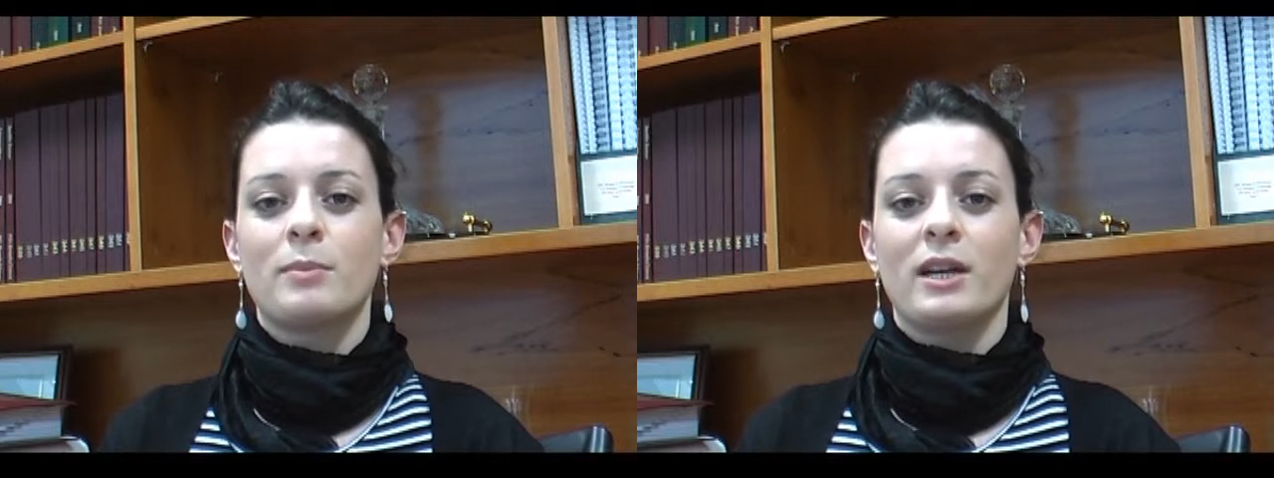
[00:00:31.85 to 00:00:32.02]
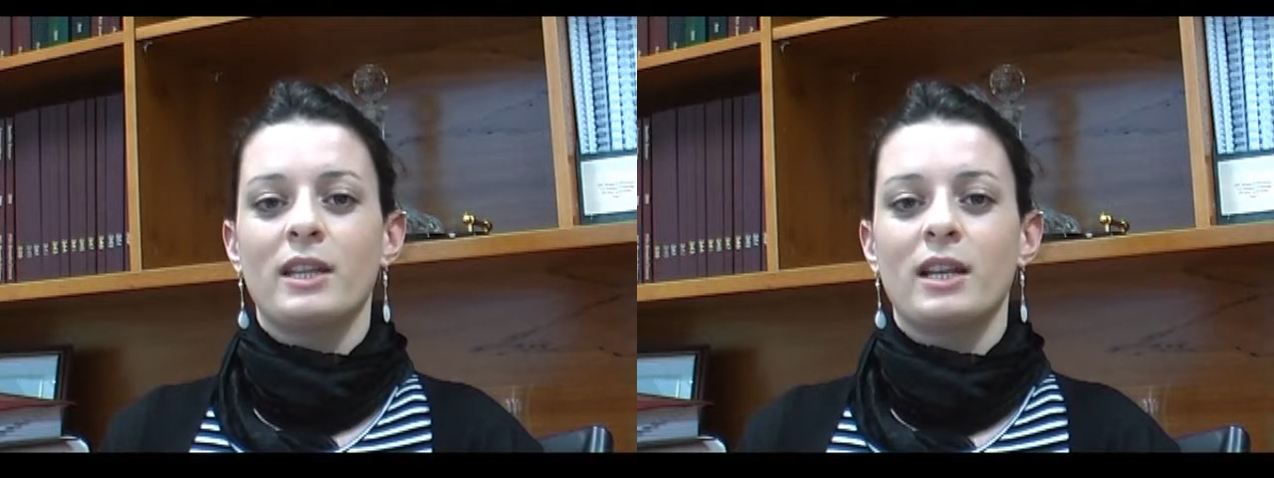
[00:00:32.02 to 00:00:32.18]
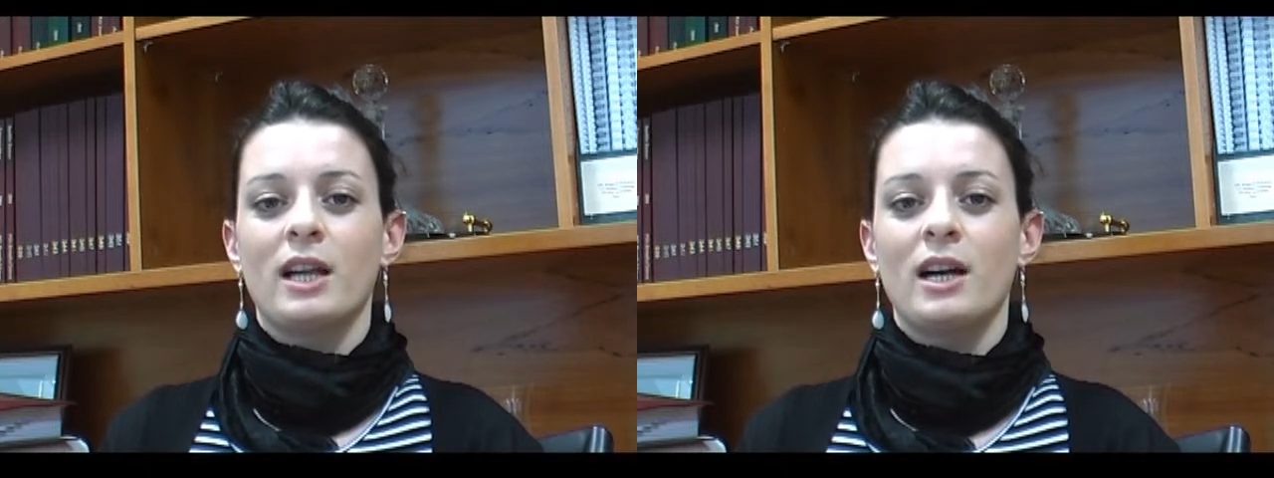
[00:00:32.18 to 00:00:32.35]
by
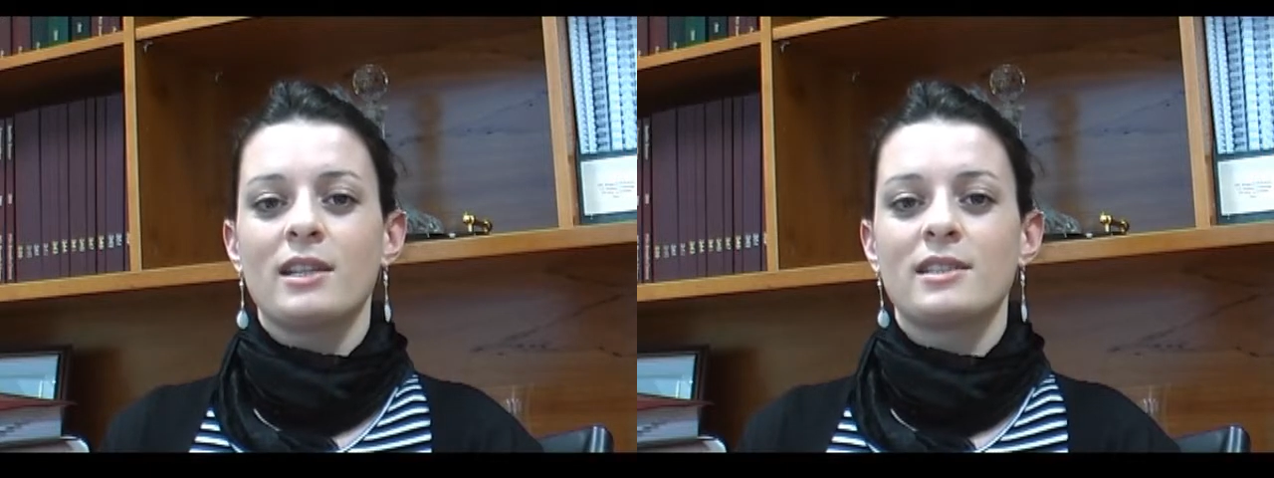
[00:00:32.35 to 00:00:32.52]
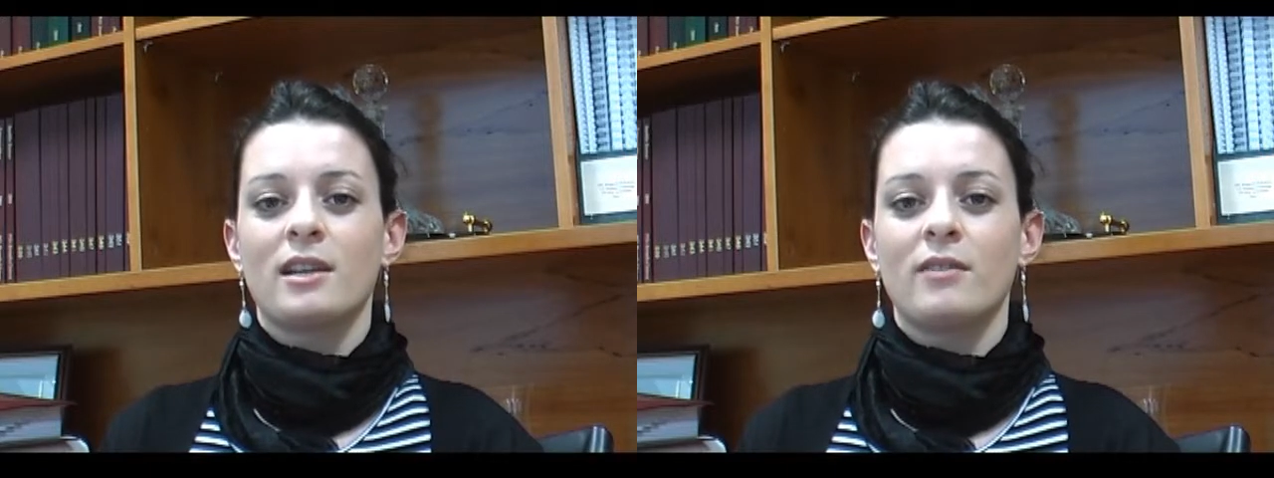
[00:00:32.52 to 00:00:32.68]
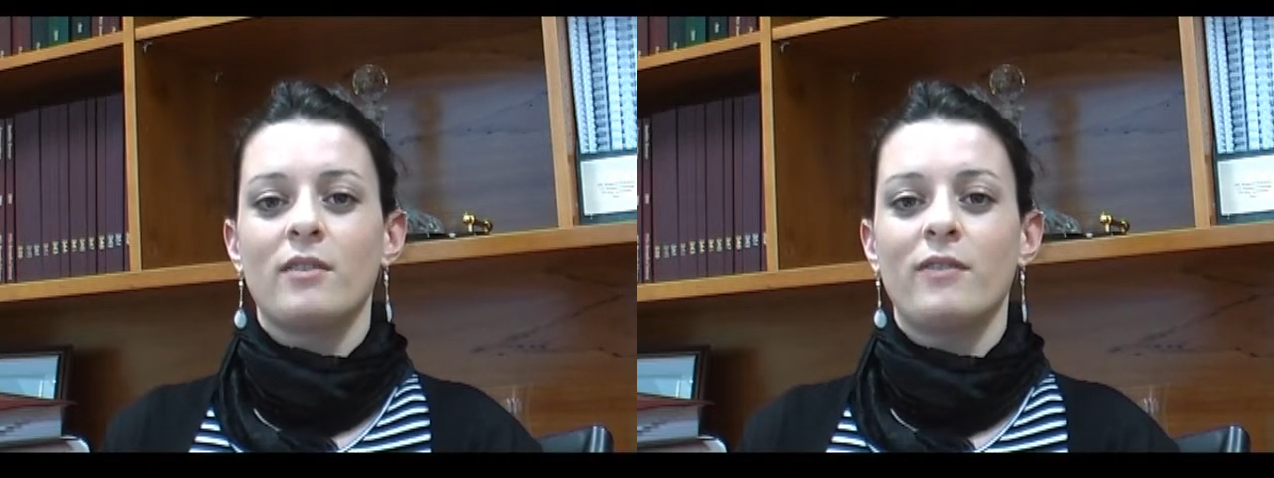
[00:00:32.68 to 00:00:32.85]
the loss
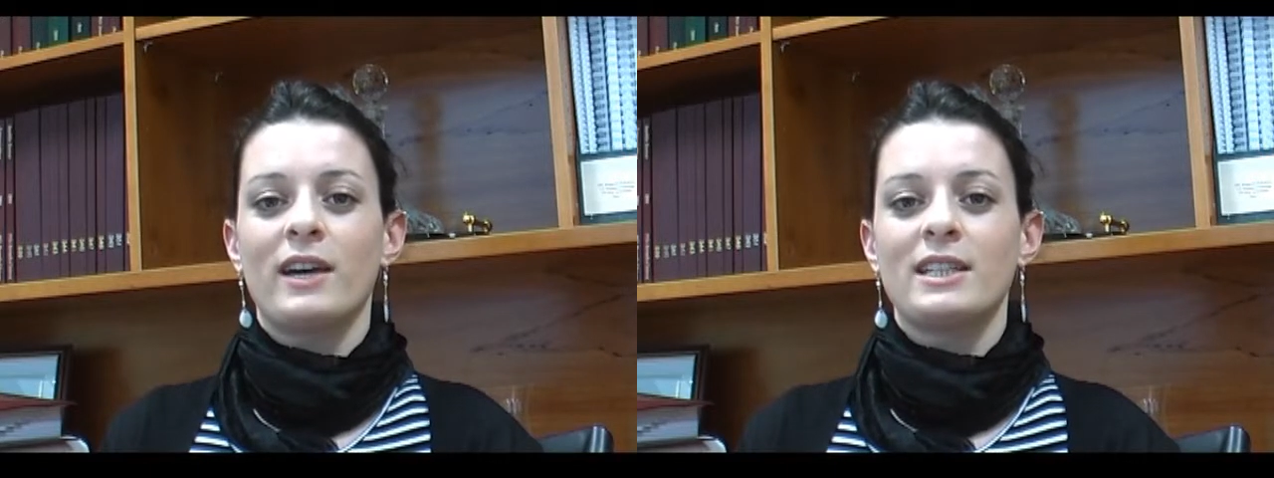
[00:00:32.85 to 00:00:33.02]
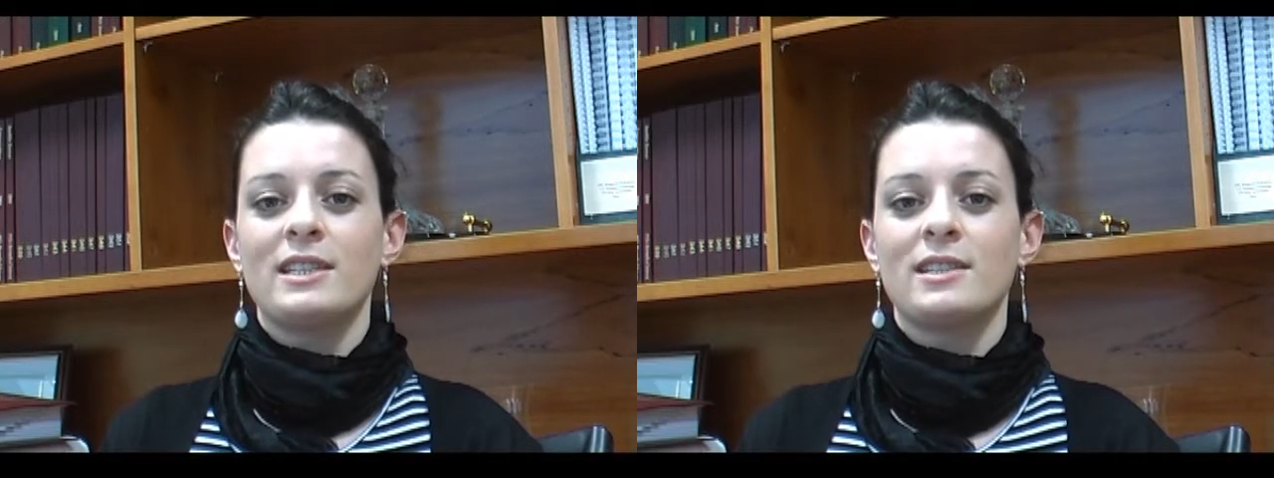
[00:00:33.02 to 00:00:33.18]
of a fatty